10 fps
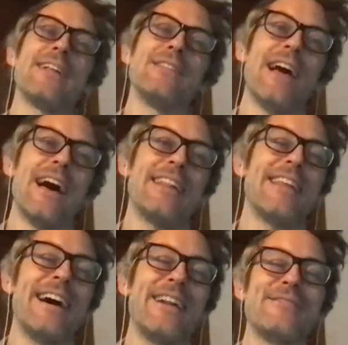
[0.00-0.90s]

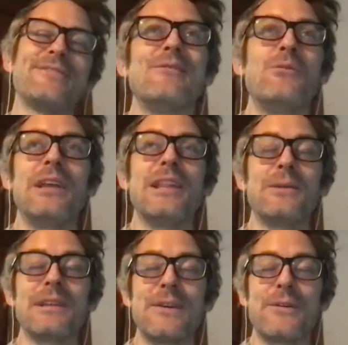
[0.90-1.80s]
Lot of really,
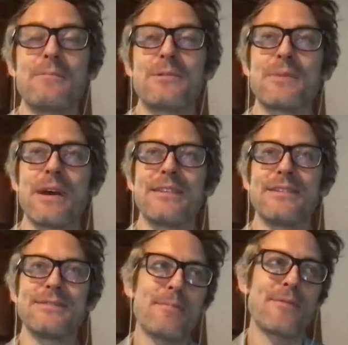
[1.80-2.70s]
really great
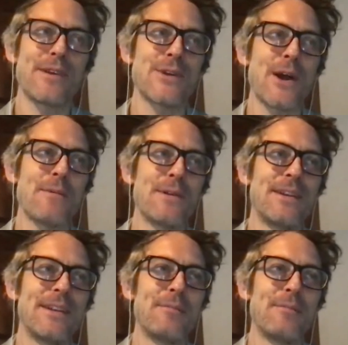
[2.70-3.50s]
perspective, Professor Hoppmann.